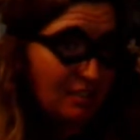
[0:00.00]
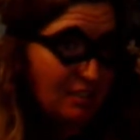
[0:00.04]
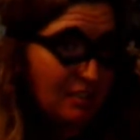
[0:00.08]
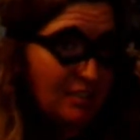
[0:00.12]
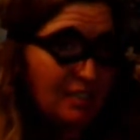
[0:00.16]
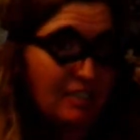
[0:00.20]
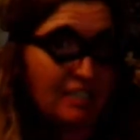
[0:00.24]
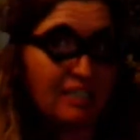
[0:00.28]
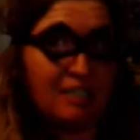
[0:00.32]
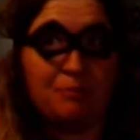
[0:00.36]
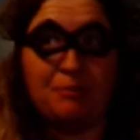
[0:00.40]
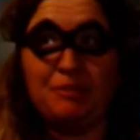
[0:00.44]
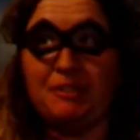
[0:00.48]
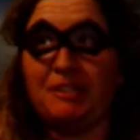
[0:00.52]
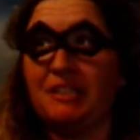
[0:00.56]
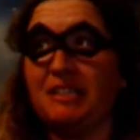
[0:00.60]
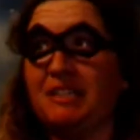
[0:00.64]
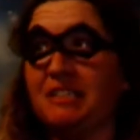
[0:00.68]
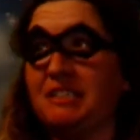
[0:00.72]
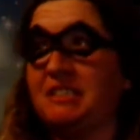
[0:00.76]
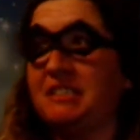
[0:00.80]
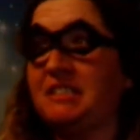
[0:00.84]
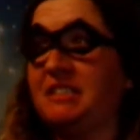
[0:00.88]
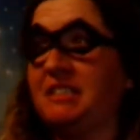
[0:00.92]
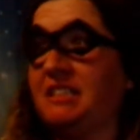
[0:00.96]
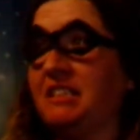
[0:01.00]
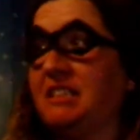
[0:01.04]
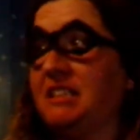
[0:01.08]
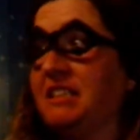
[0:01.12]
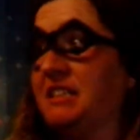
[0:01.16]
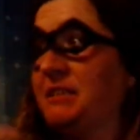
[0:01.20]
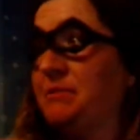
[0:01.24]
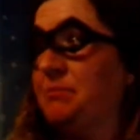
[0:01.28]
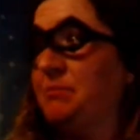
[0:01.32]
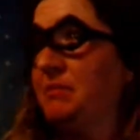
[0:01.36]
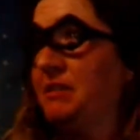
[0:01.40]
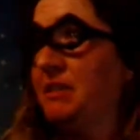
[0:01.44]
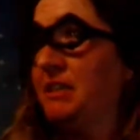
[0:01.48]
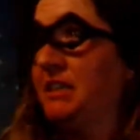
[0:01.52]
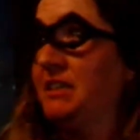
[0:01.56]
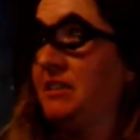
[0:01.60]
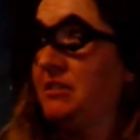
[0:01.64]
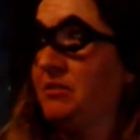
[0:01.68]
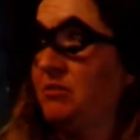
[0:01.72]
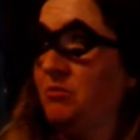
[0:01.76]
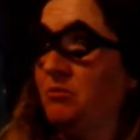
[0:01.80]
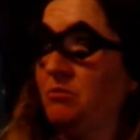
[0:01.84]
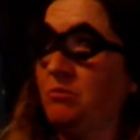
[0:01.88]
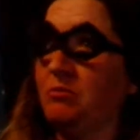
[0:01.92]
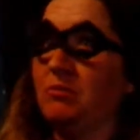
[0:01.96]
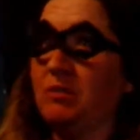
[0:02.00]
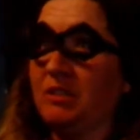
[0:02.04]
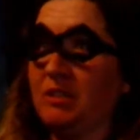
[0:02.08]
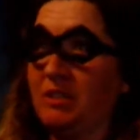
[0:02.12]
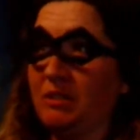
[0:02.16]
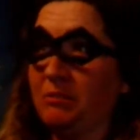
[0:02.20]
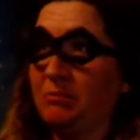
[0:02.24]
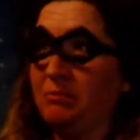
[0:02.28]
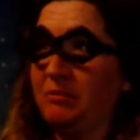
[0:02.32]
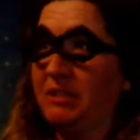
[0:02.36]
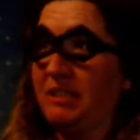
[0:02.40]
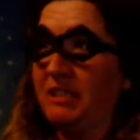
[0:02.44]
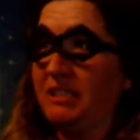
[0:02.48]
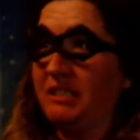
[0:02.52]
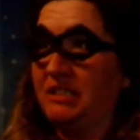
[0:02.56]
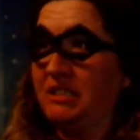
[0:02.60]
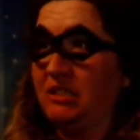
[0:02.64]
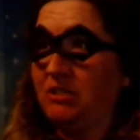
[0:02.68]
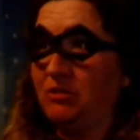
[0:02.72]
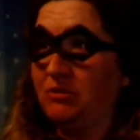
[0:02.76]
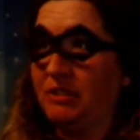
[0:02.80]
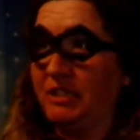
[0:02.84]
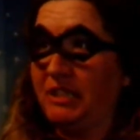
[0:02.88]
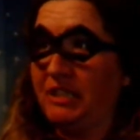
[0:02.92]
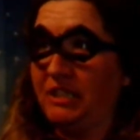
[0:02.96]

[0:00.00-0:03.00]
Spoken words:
And we see them we see all the